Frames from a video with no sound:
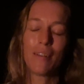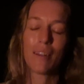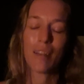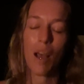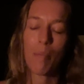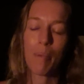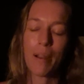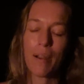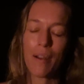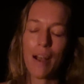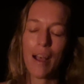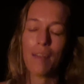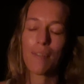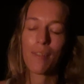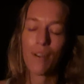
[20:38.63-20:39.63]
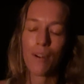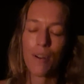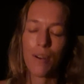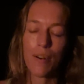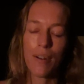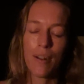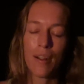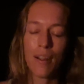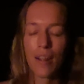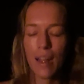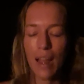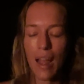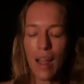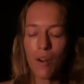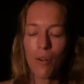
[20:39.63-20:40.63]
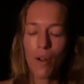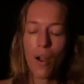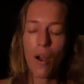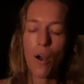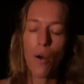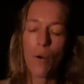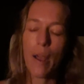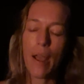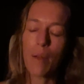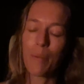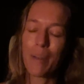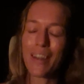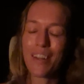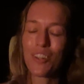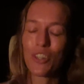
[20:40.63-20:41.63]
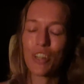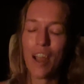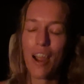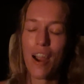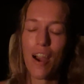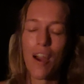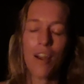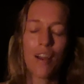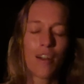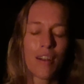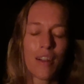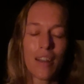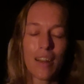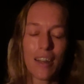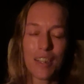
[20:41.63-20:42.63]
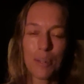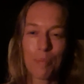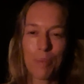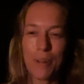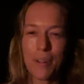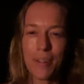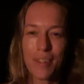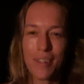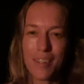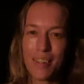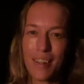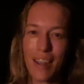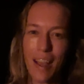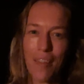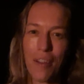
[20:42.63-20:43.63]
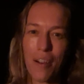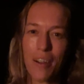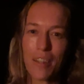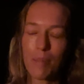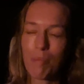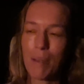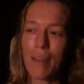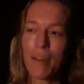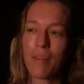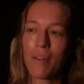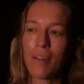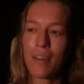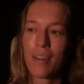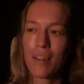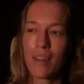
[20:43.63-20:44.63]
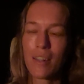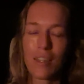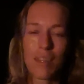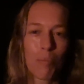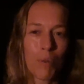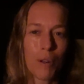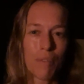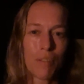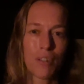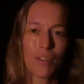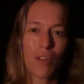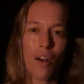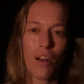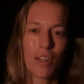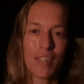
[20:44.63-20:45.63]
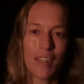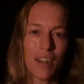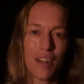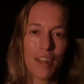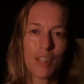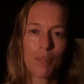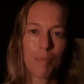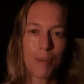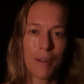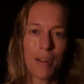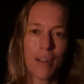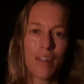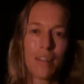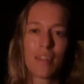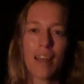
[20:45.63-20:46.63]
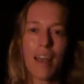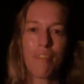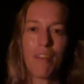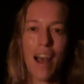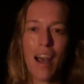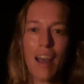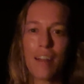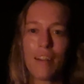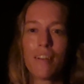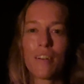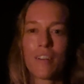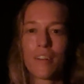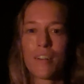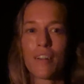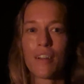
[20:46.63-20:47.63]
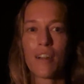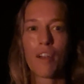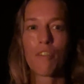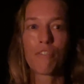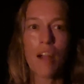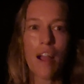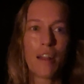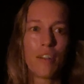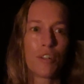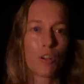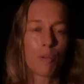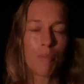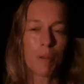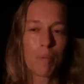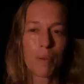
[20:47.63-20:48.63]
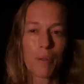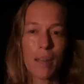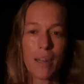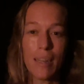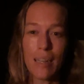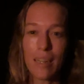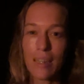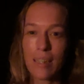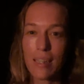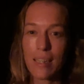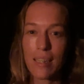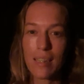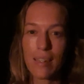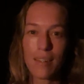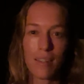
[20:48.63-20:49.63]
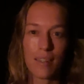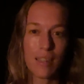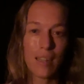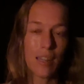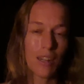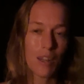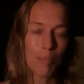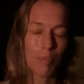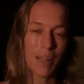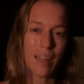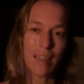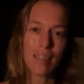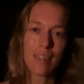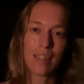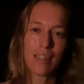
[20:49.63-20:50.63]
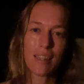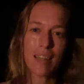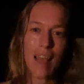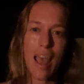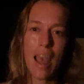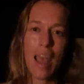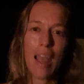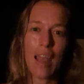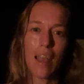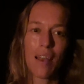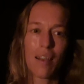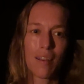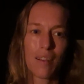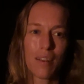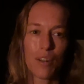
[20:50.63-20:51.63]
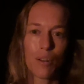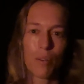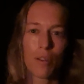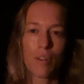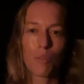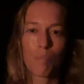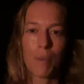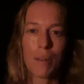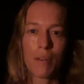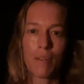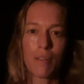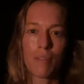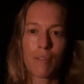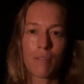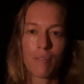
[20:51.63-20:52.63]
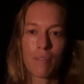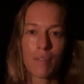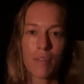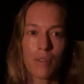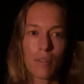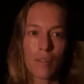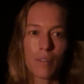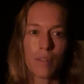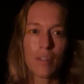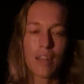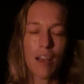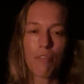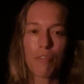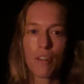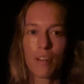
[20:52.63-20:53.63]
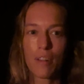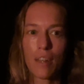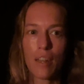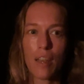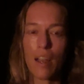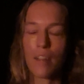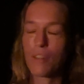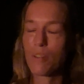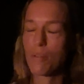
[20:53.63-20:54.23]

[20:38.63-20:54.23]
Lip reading: come here and learn and grow, and we can share experiences together. It's been somewhat of a solitary experience. I've had friends or people that needed a place to stay. You know, there's been definitely a